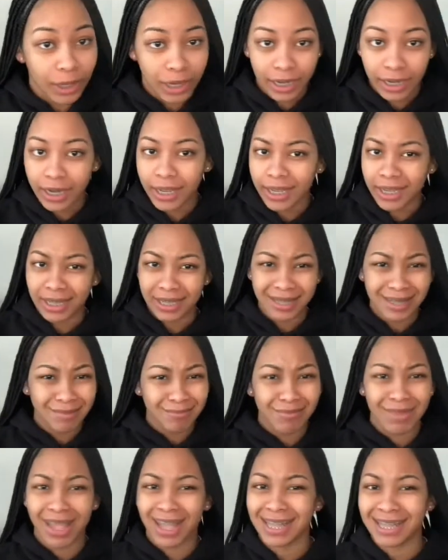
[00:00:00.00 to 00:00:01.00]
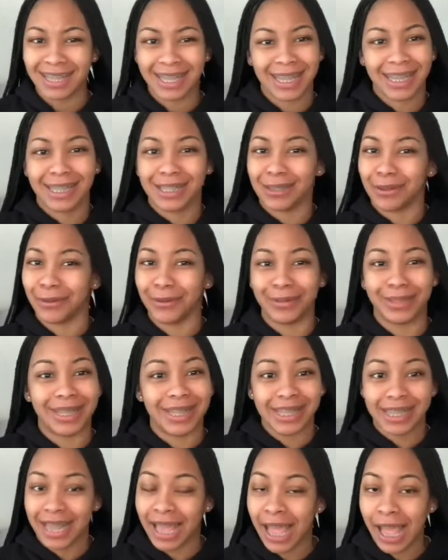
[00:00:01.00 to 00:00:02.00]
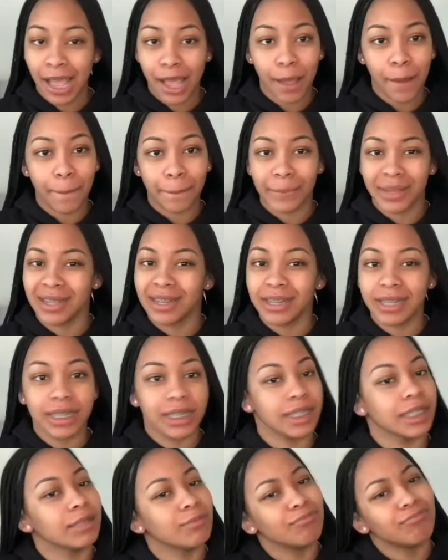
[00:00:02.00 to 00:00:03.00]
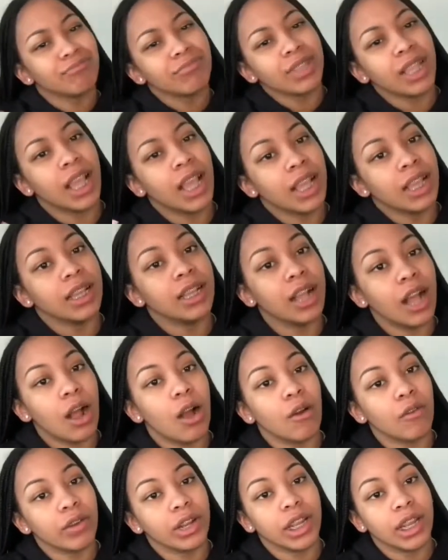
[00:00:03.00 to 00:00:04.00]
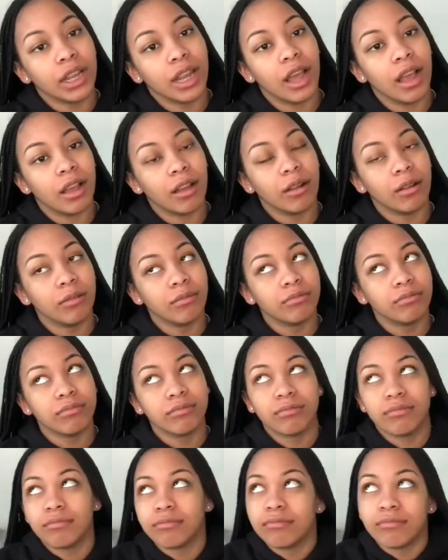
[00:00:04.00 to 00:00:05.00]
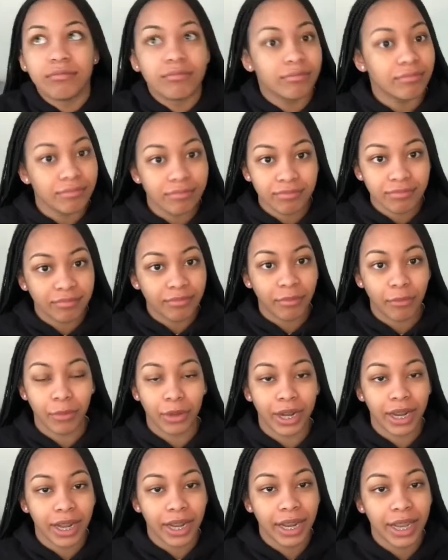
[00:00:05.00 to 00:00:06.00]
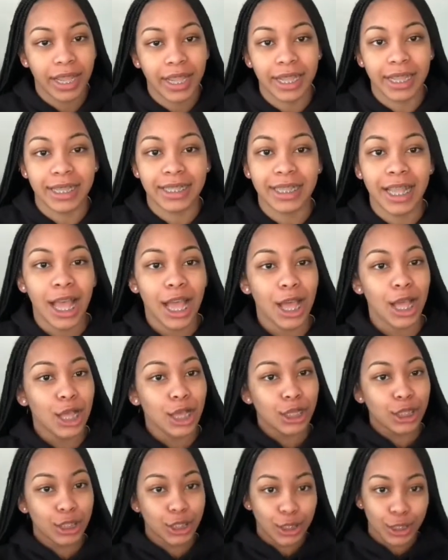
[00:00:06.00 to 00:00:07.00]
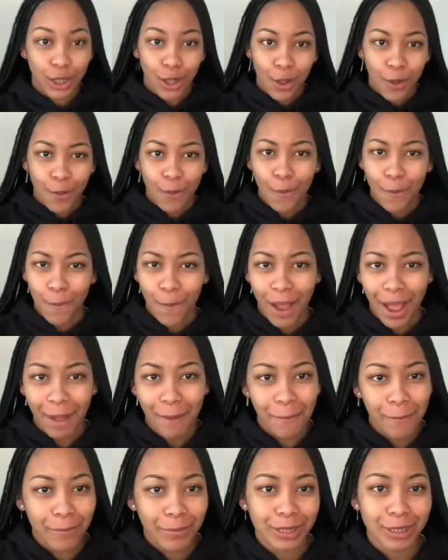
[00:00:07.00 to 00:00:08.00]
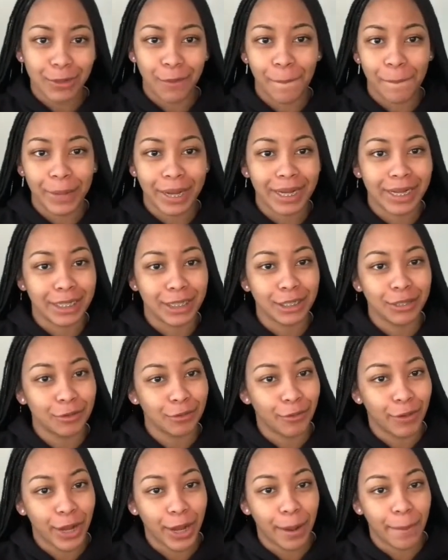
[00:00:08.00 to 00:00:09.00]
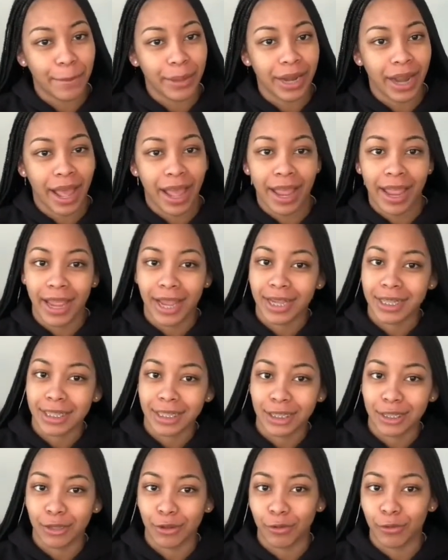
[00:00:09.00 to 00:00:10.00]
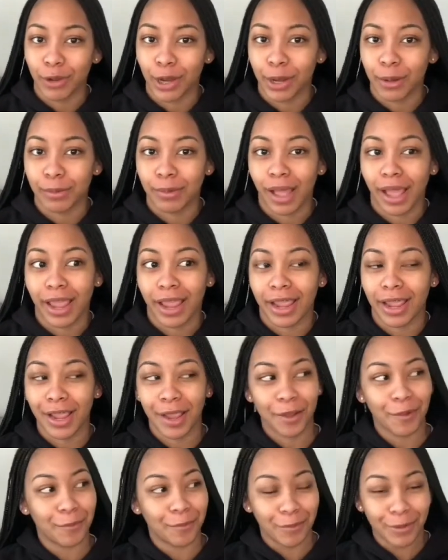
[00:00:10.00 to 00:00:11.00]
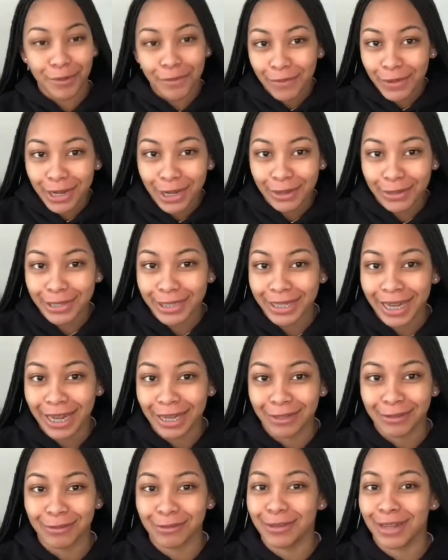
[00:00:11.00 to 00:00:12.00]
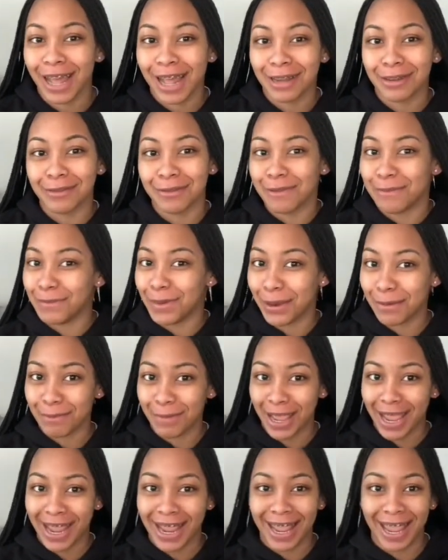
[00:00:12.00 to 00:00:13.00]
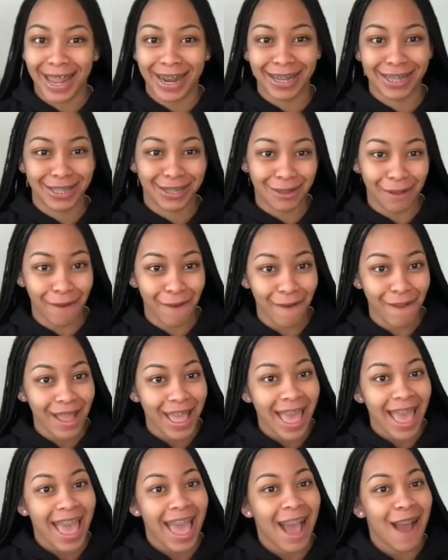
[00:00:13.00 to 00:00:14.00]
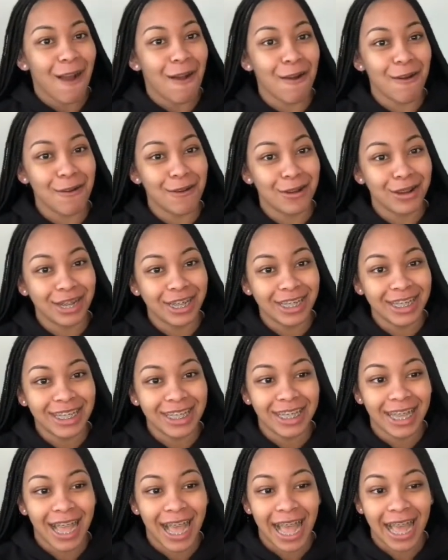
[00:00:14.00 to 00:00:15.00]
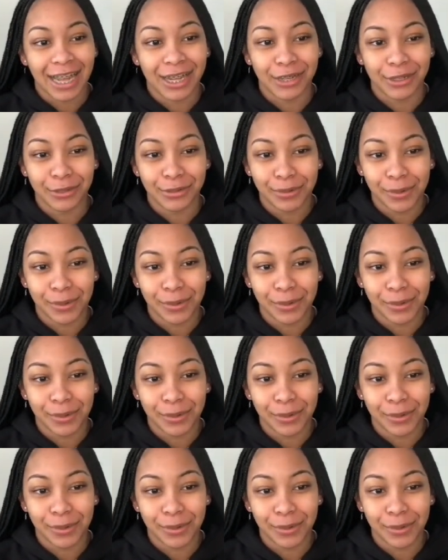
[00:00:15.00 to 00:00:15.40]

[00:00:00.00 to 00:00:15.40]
is. I say this all the time because y'all already know what it is. So I was on my Instagram and I asked Instagram, like, what video should I do? Should I do a mukbang and a talk, or should I do